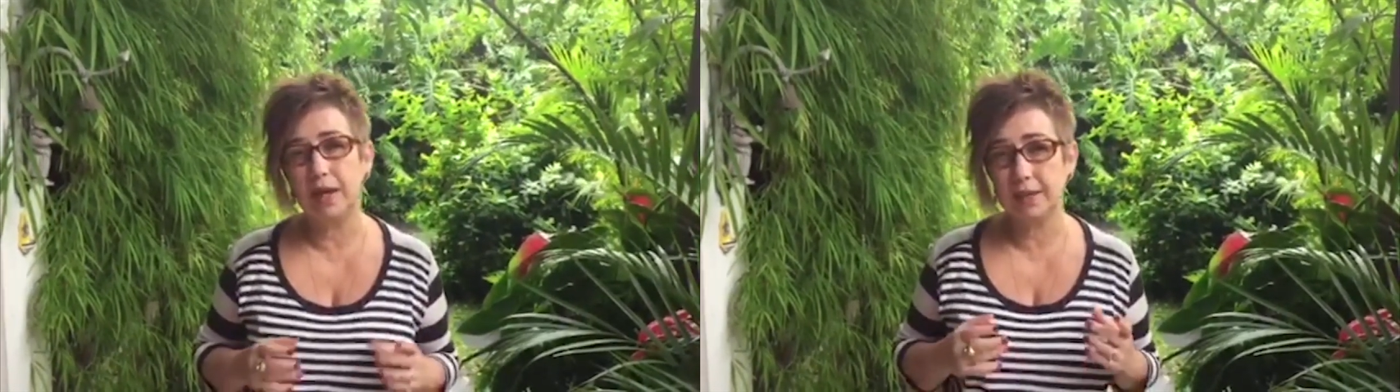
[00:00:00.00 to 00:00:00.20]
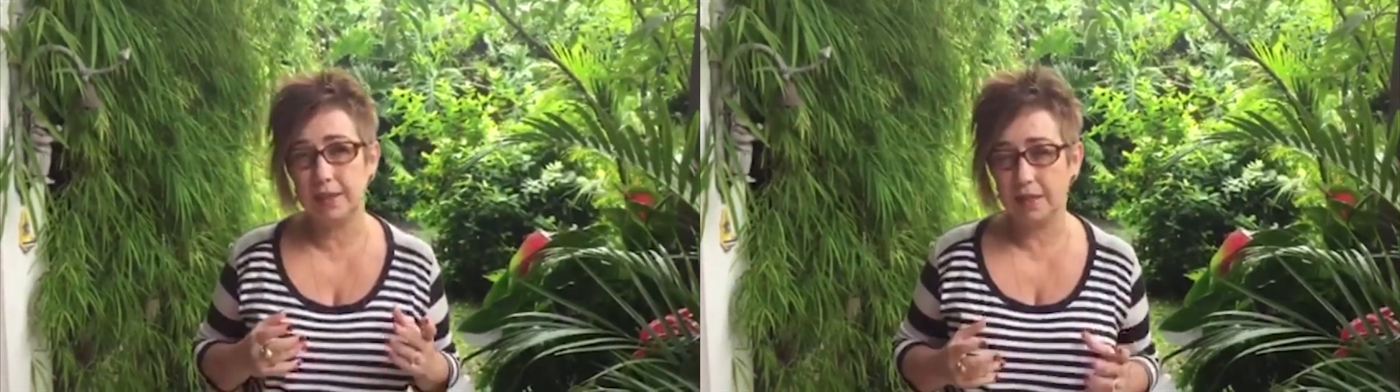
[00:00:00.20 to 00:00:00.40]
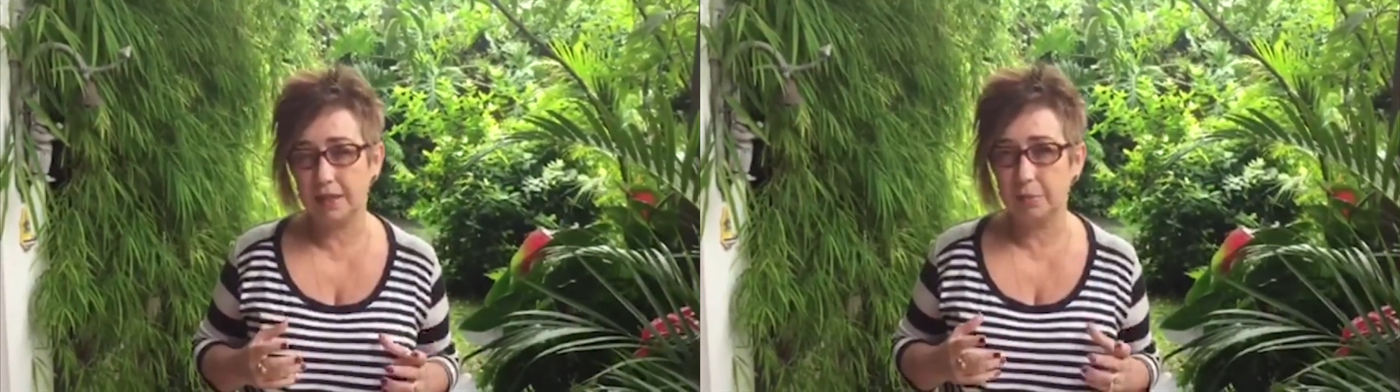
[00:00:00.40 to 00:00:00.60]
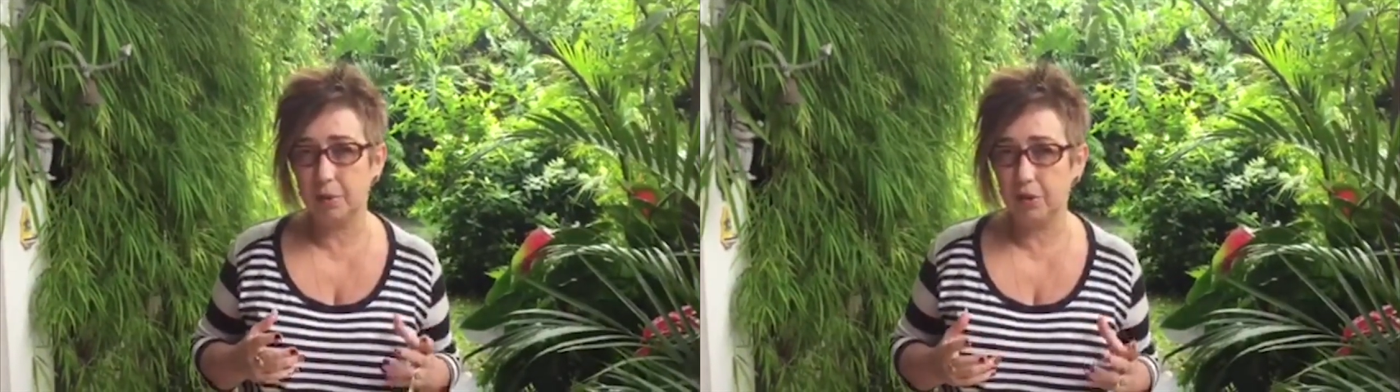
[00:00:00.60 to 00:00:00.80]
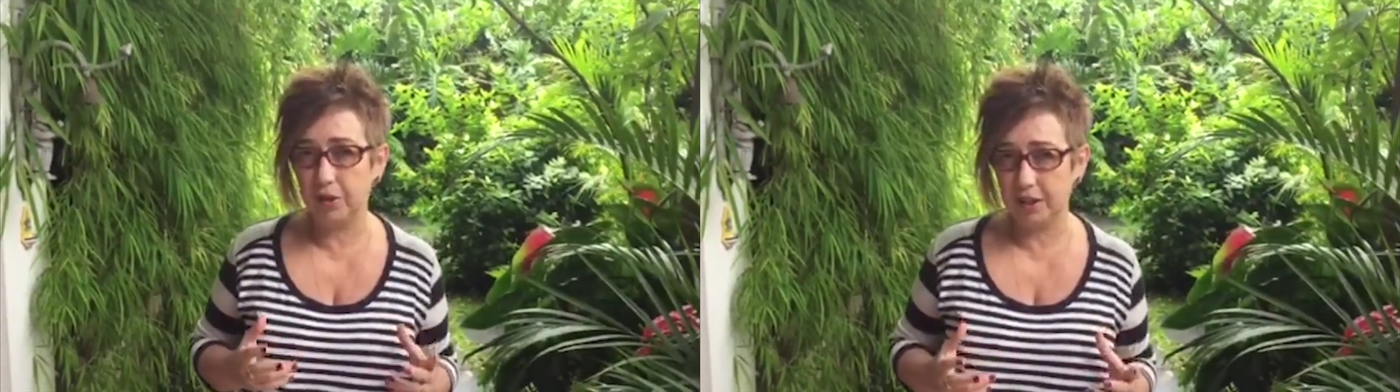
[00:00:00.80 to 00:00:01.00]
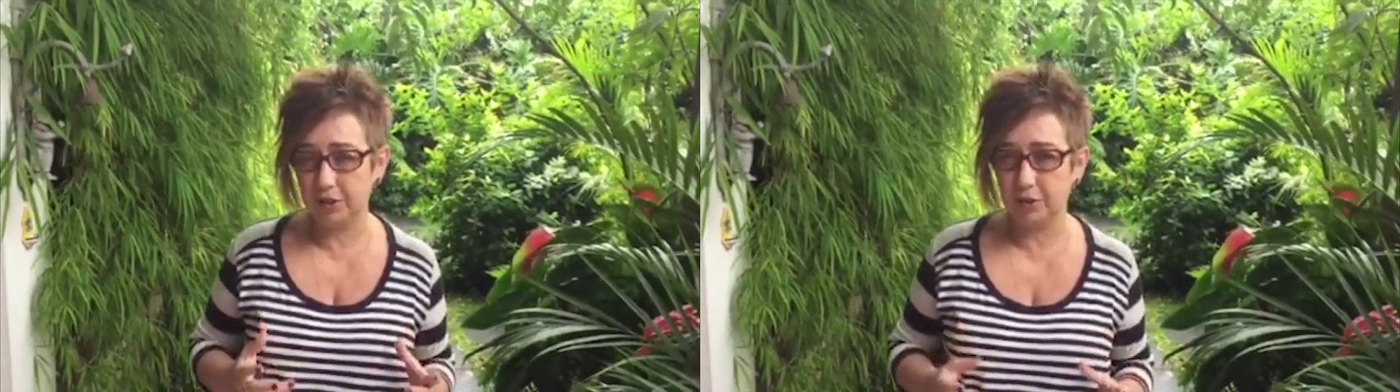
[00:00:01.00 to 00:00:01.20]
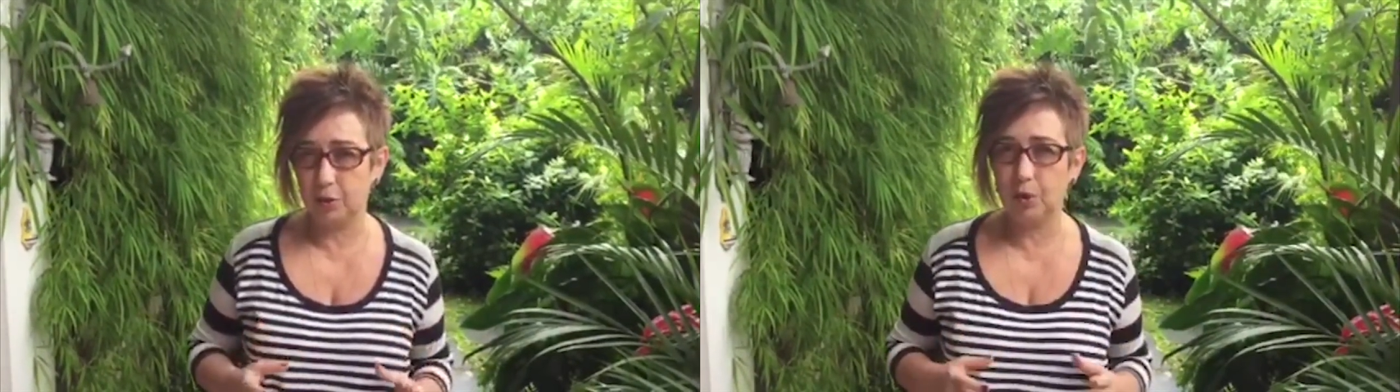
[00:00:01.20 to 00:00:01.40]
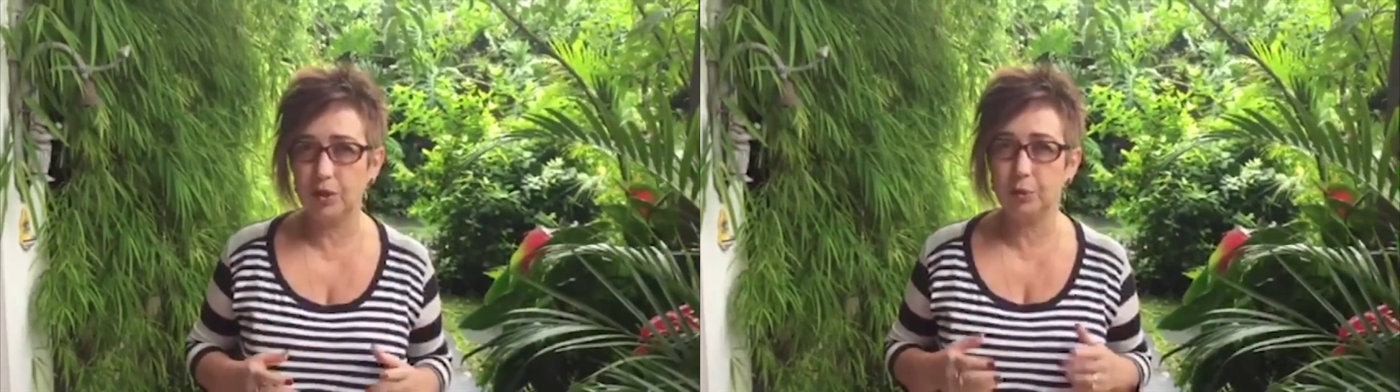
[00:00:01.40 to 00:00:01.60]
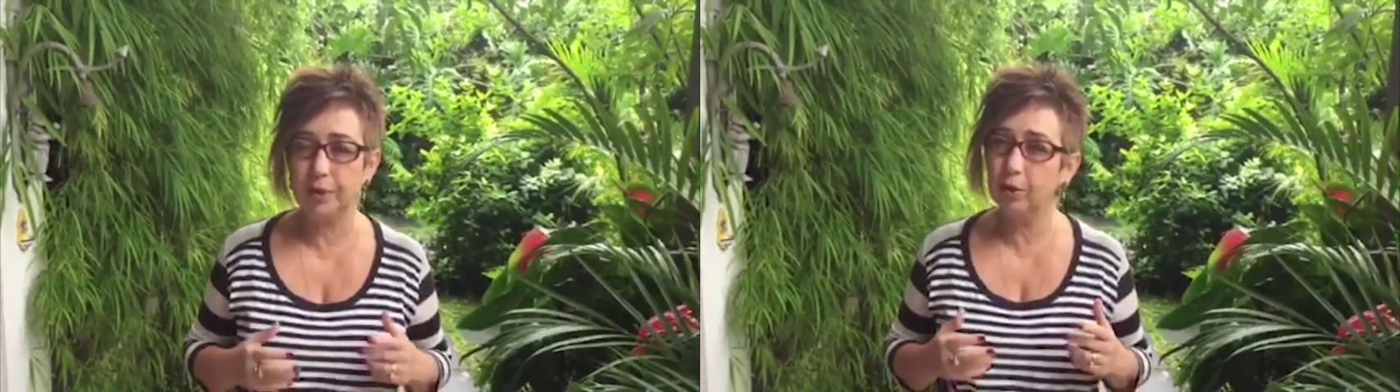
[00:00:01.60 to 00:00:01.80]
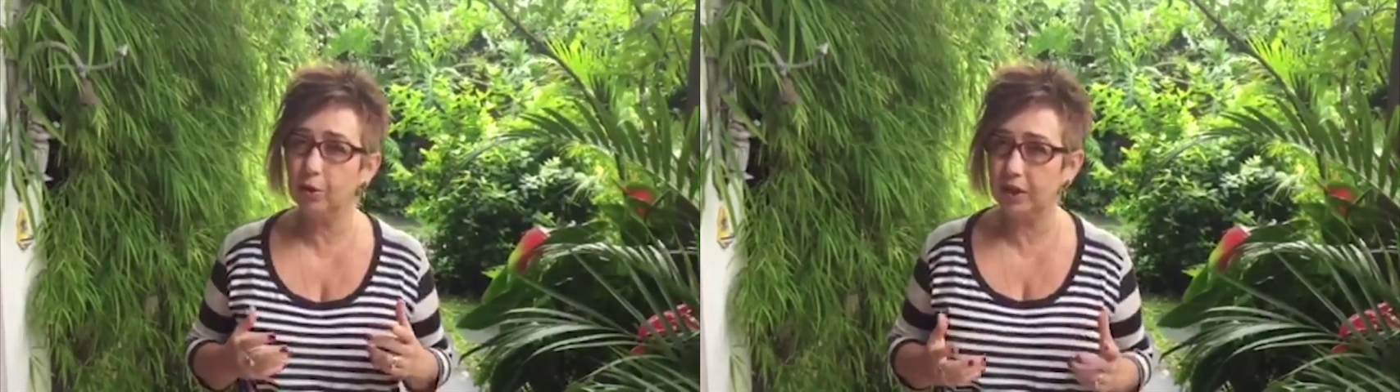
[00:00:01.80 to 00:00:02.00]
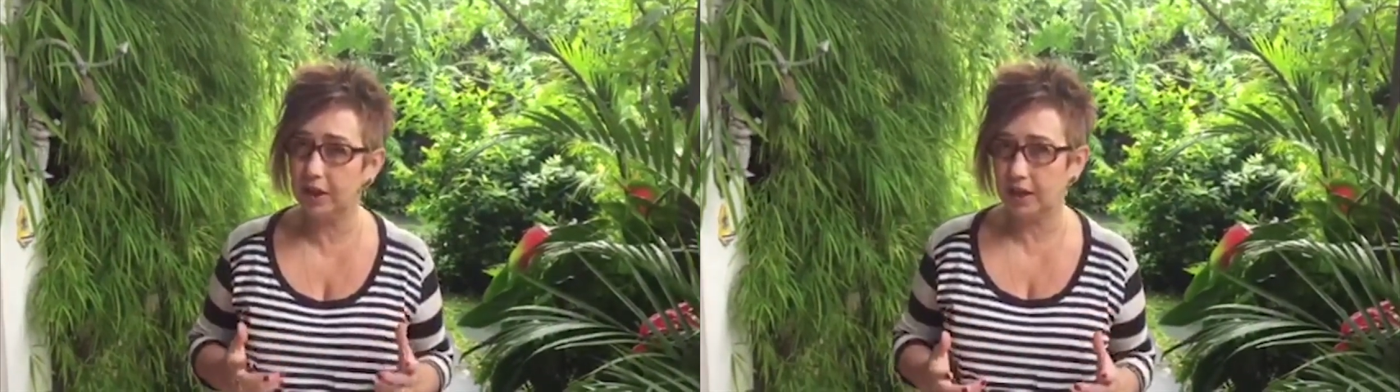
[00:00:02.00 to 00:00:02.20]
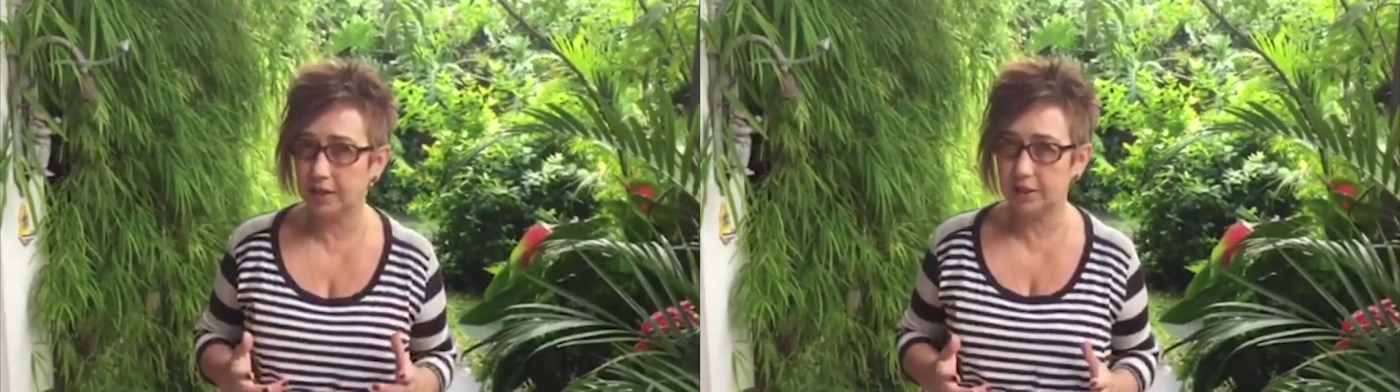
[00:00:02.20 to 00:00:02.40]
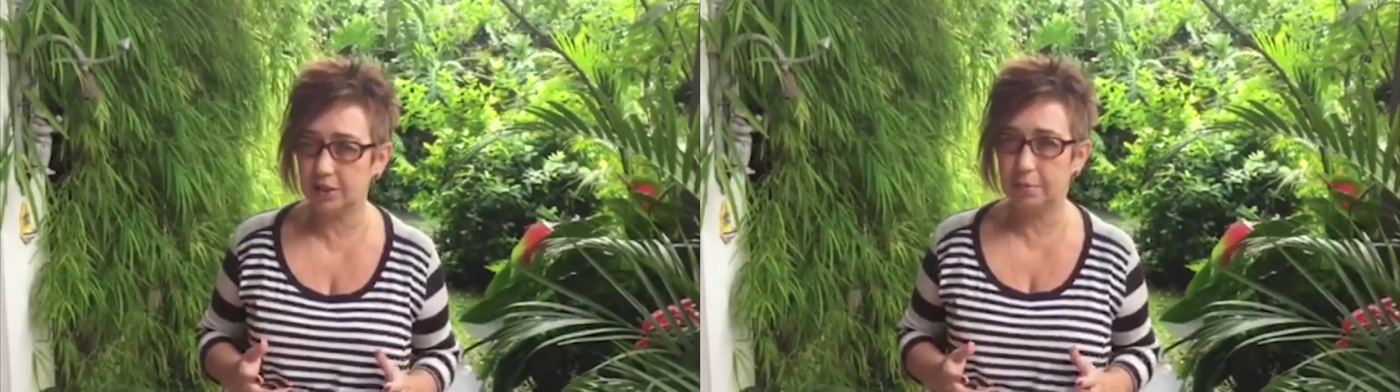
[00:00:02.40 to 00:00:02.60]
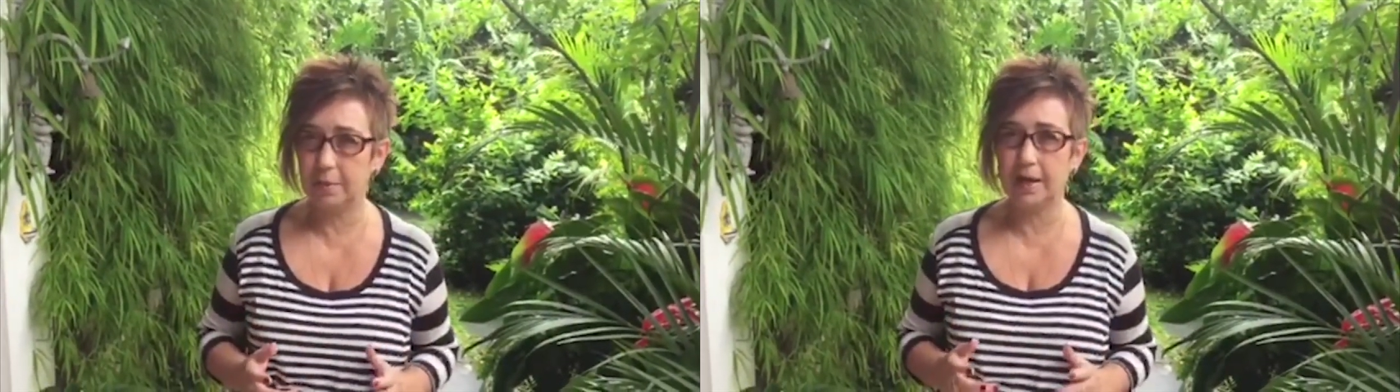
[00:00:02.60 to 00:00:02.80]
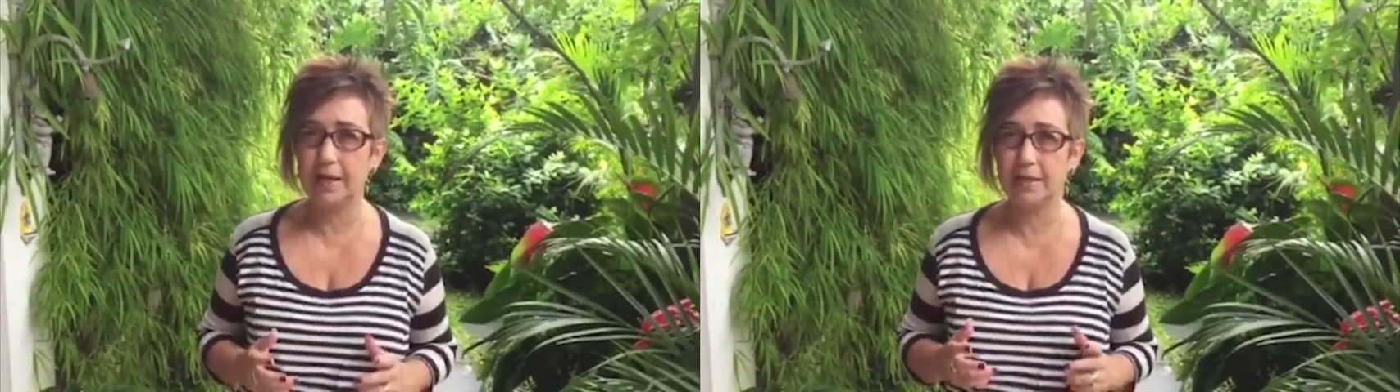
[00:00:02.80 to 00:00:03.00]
accessible theatre was recognized by